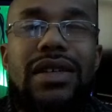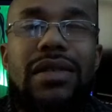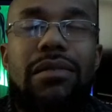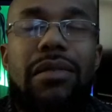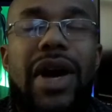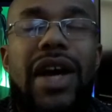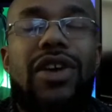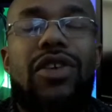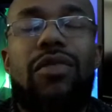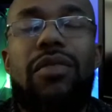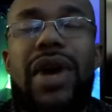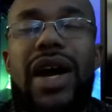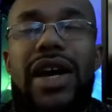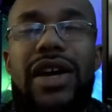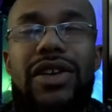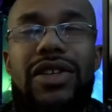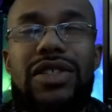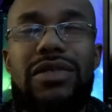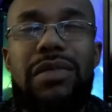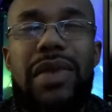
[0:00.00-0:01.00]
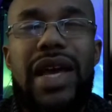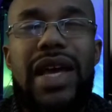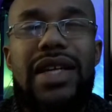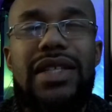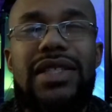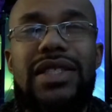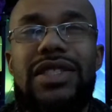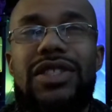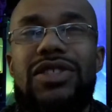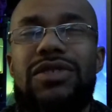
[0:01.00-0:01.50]
Michael Myers
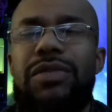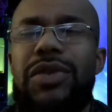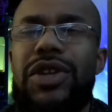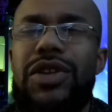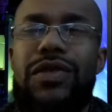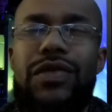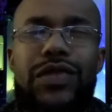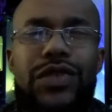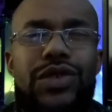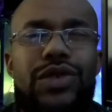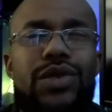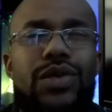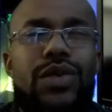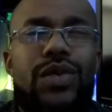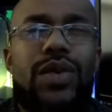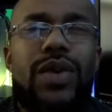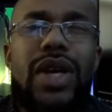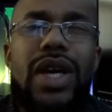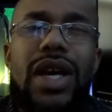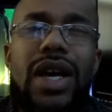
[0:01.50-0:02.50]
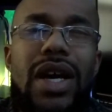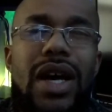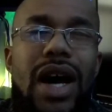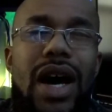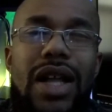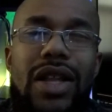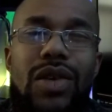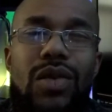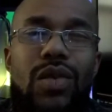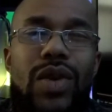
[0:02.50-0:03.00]
masks. There's been a few
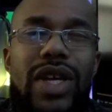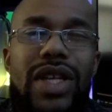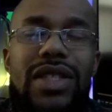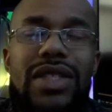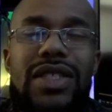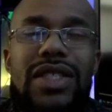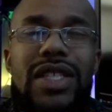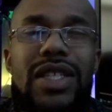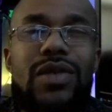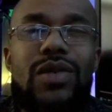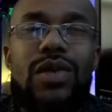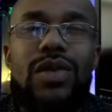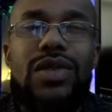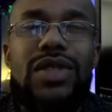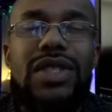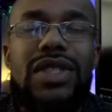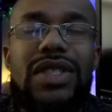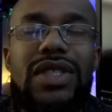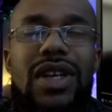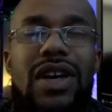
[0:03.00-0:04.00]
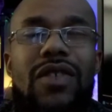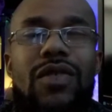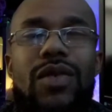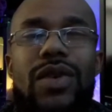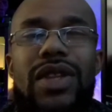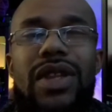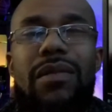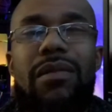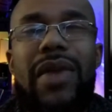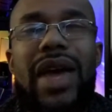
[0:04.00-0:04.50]
Halloween sequels and stuff
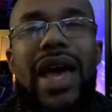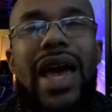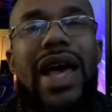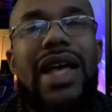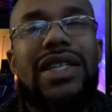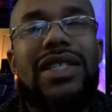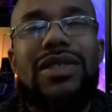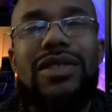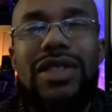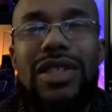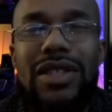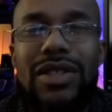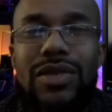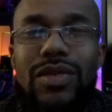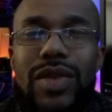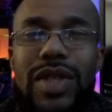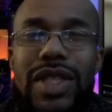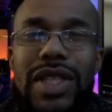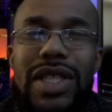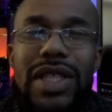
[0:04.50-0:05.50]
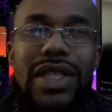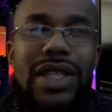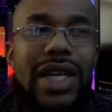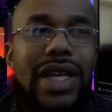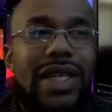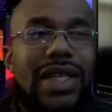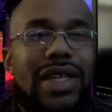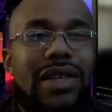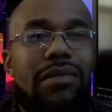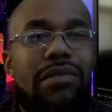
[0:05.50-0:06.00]
where the masks looked really
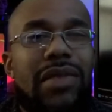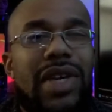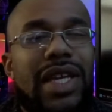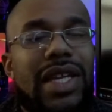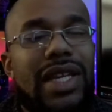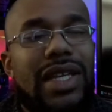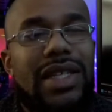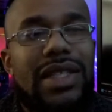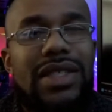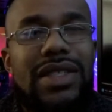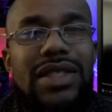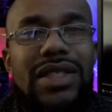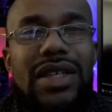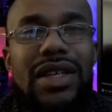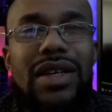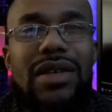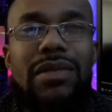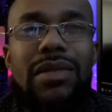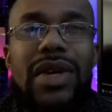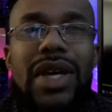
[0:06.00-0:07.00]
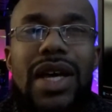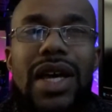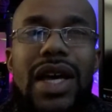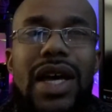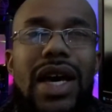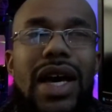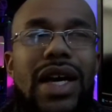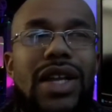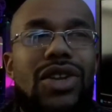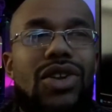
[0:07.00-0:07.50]
like comedic in some.
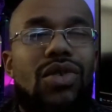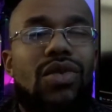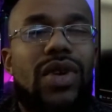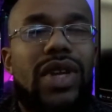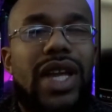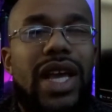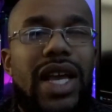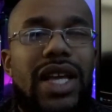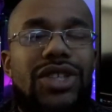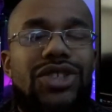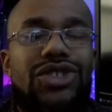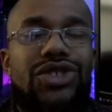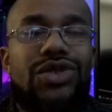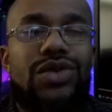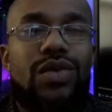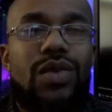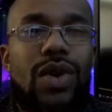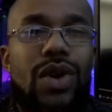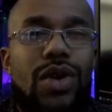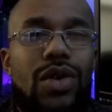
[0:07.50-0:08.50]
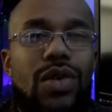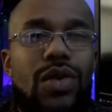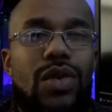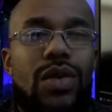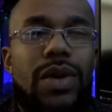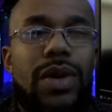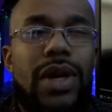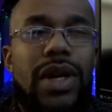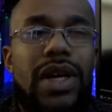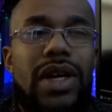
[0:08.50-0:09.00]
I know in
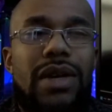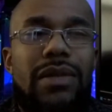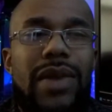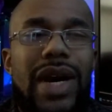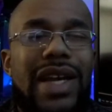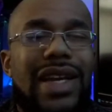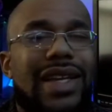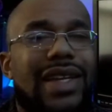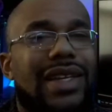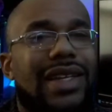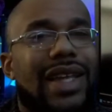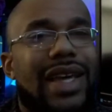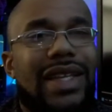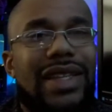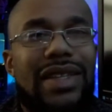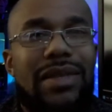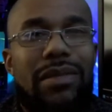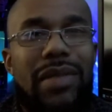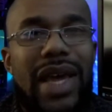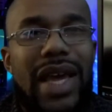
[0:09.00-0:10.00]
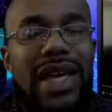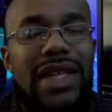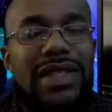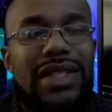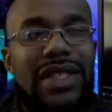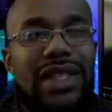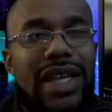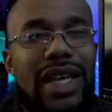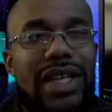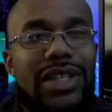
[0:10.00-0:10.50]
H2O, I didn't like the
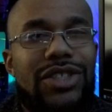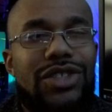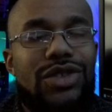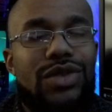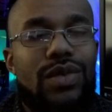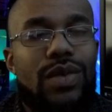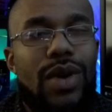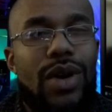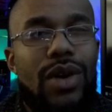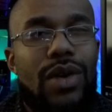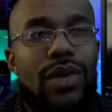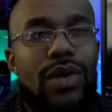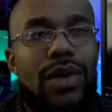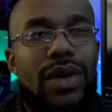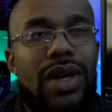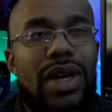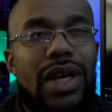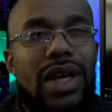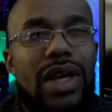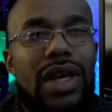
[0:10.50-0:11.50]
mask in H2O.